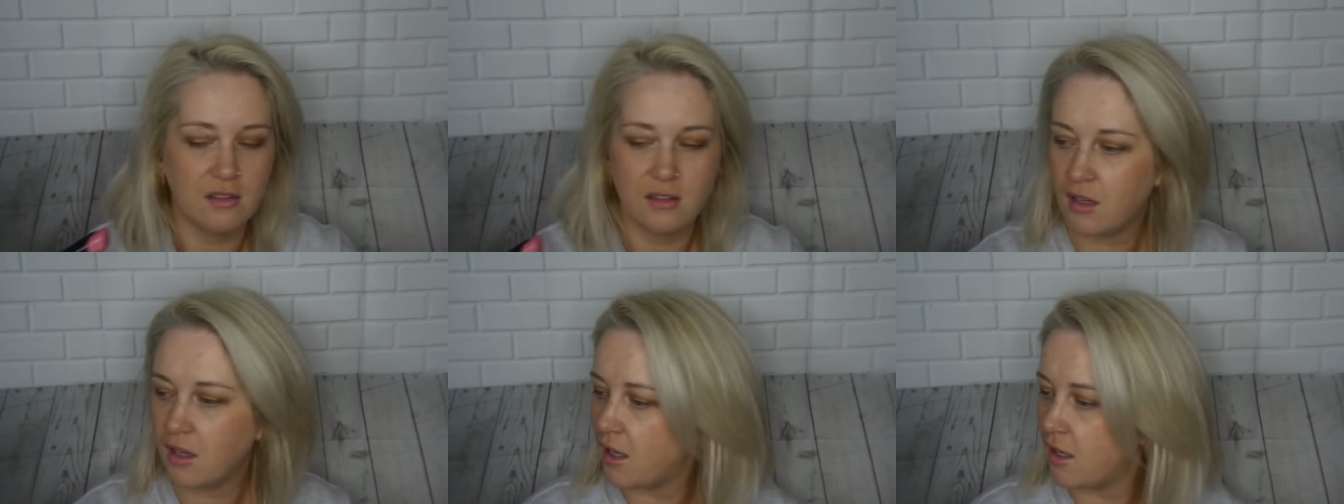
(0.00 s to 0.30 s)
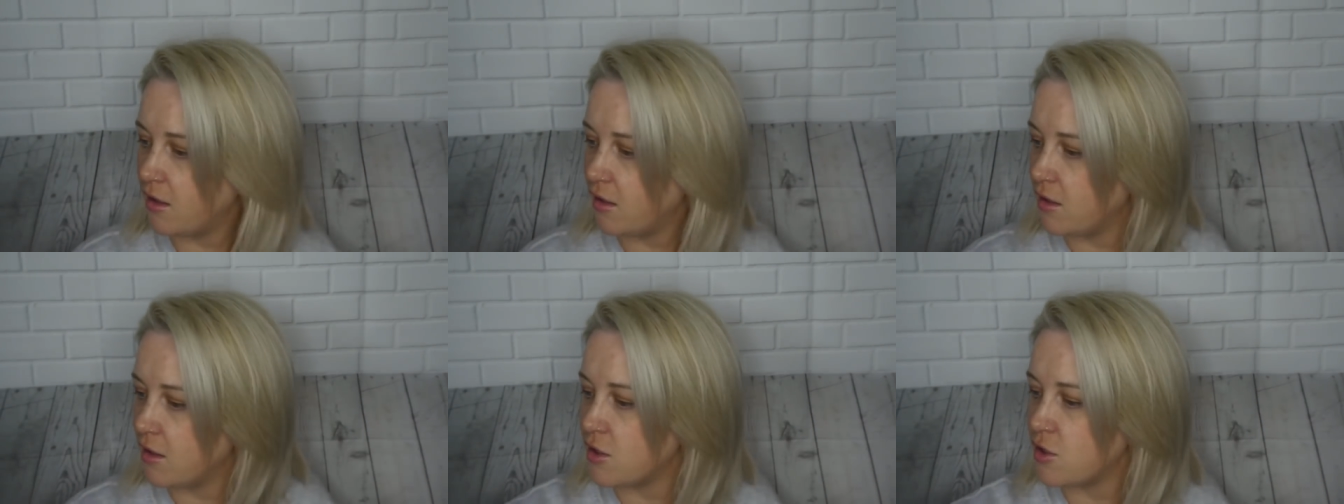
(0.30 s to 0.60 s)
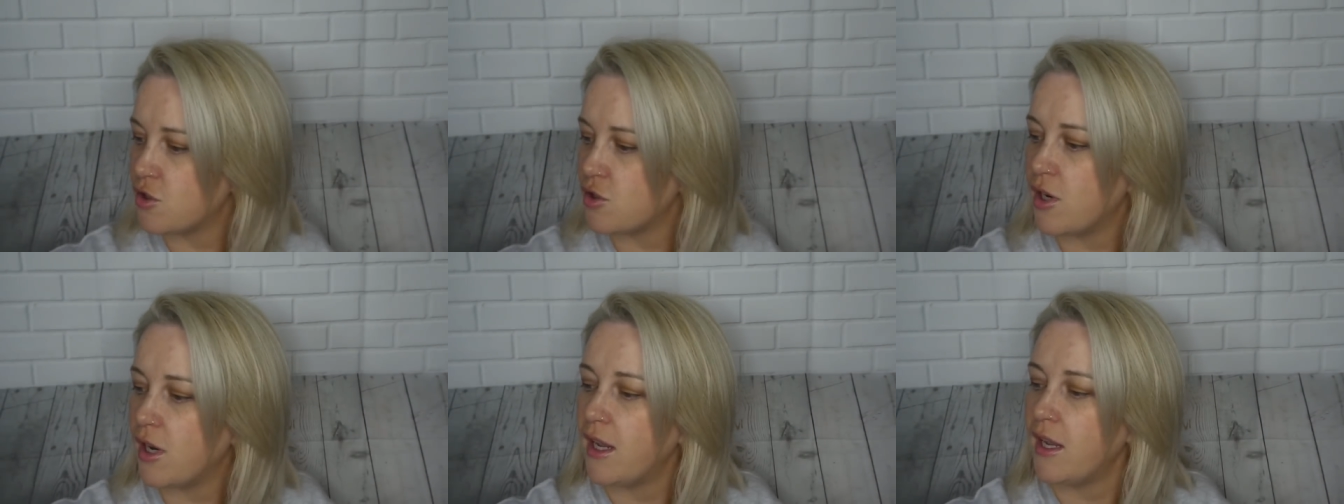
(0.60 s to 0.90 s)
So I'm going
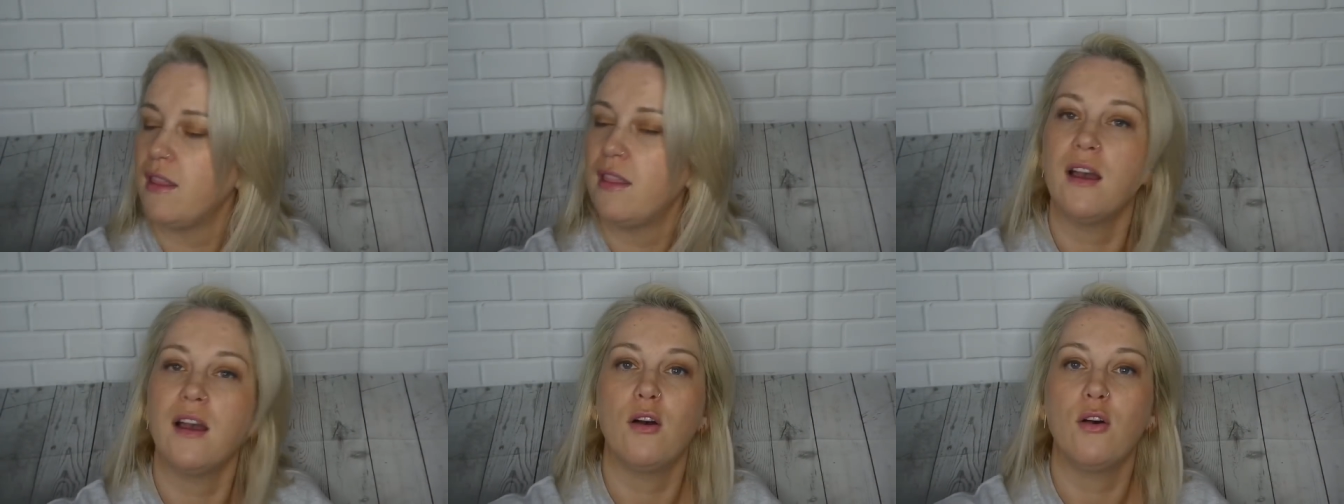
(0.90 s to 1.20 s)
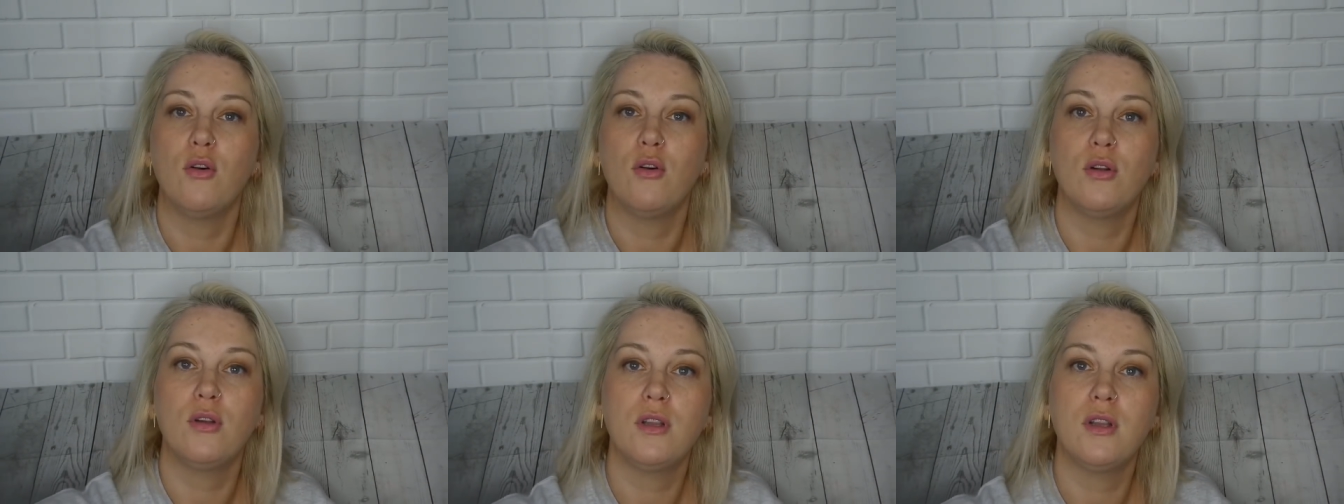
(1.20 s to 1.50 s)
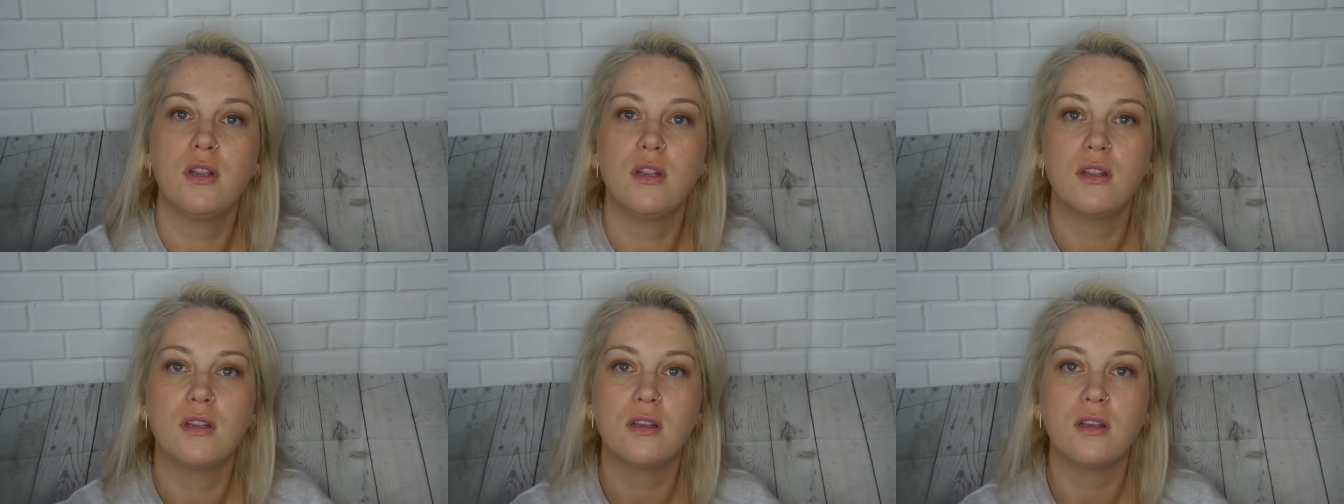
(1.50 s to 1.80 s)
to try that on